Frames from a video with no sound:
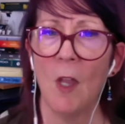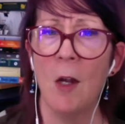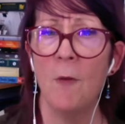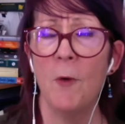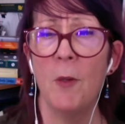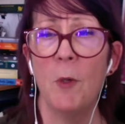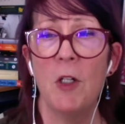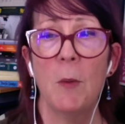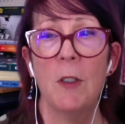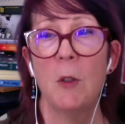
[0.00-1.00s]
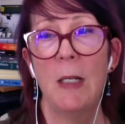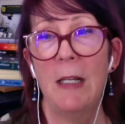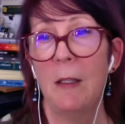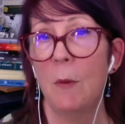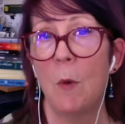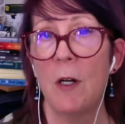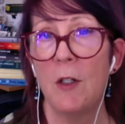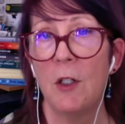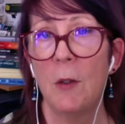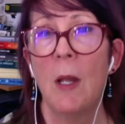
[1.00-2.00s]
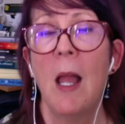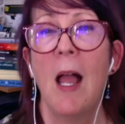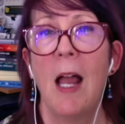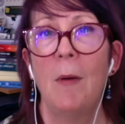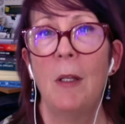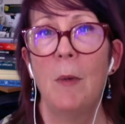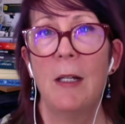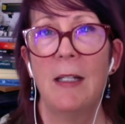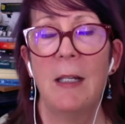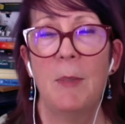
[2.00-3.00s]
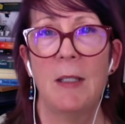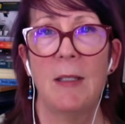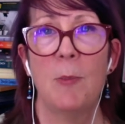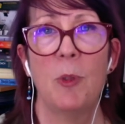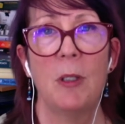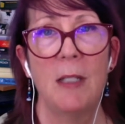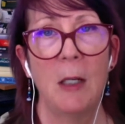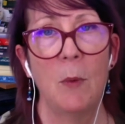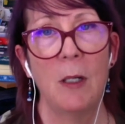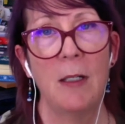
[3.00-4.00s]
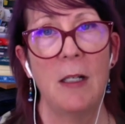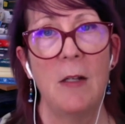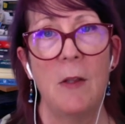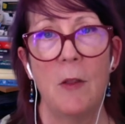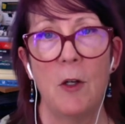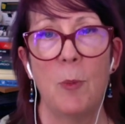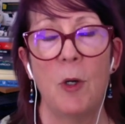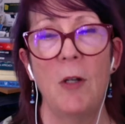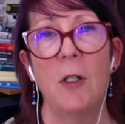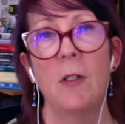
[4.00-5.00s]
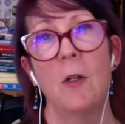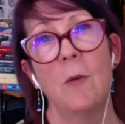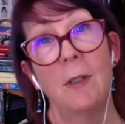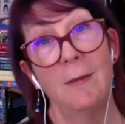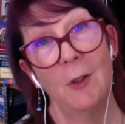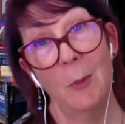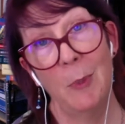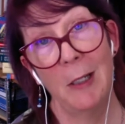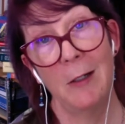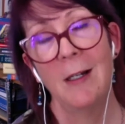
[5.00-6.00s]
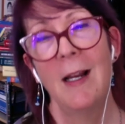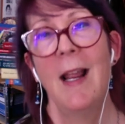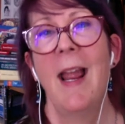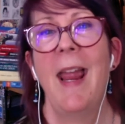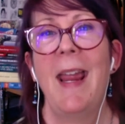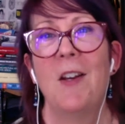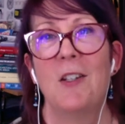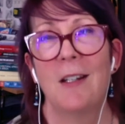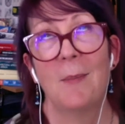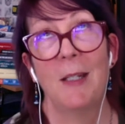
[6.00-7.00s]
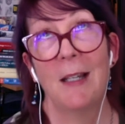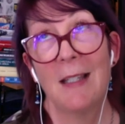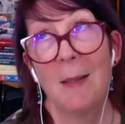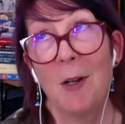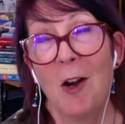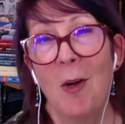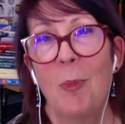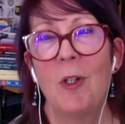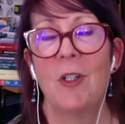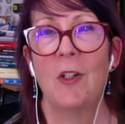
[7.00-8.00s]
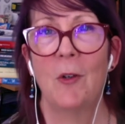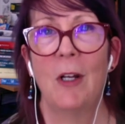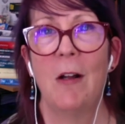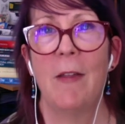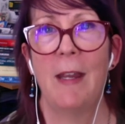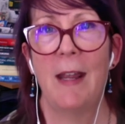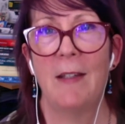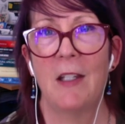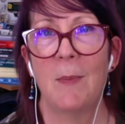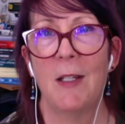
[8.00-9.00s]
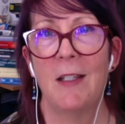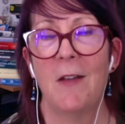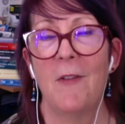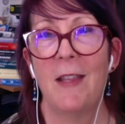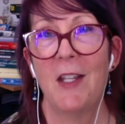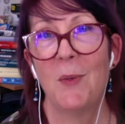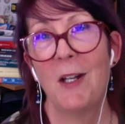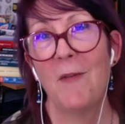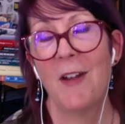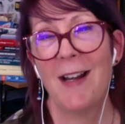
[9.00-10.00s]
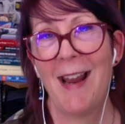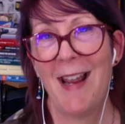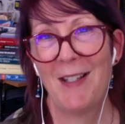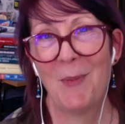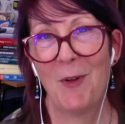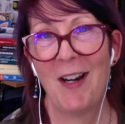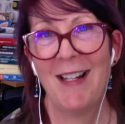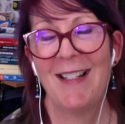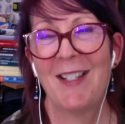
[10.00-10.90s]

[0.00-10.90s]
On our fourth project, we'd do anything we wanted to. I really wanted to keep it simple and take what I'd done in the third project, only do it better. And because I'm an art person, create all the assets myself. And that's when I find Asperite.